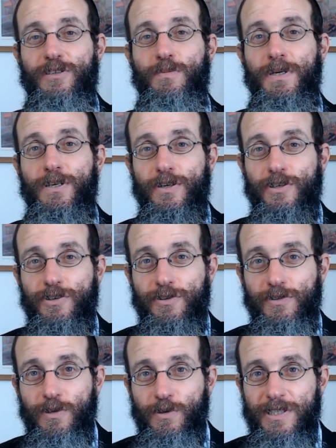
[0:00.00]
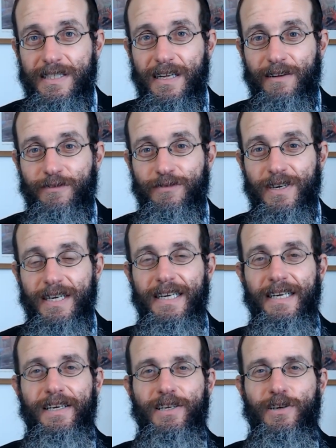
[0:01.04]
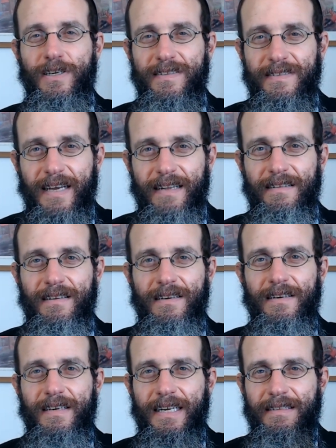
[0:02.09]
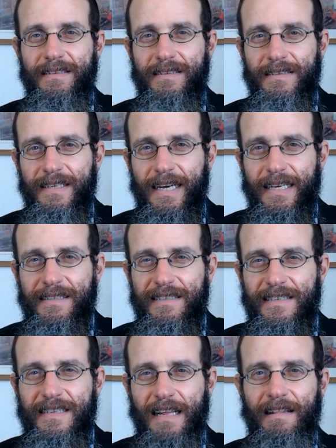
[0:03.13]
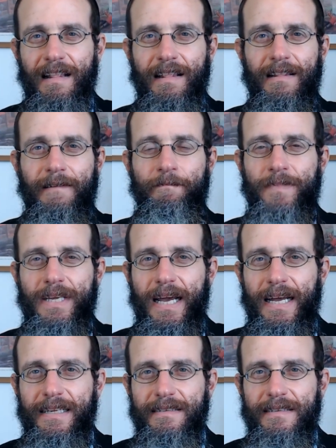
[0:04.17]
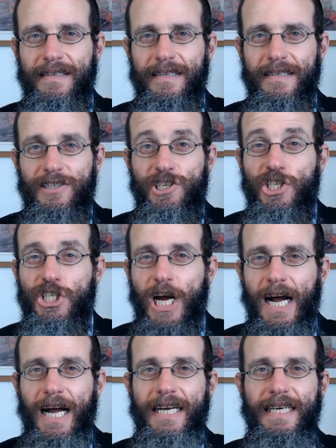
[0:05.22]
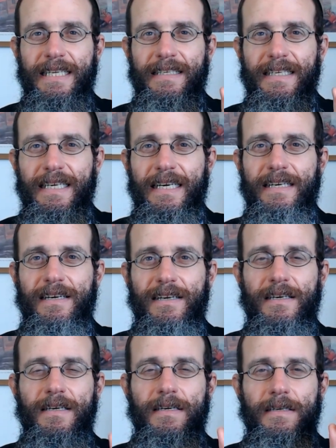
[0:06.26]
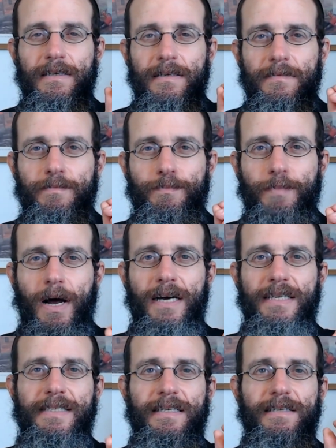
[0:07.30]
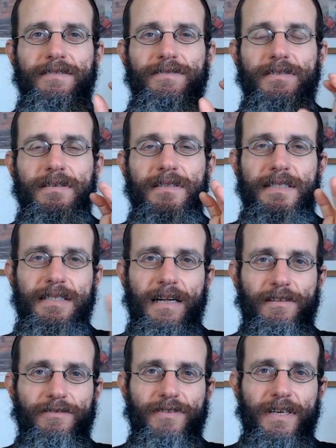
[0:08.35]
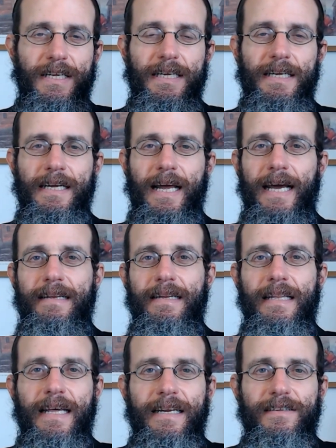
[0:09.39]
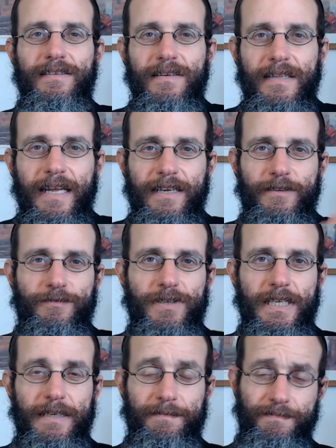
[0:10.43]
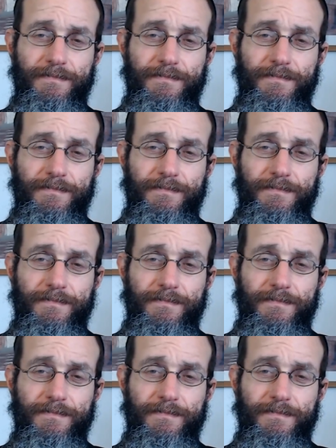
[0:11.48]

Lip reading: to be your true self, your tender and subtle and shy and inner positive self, and let it free.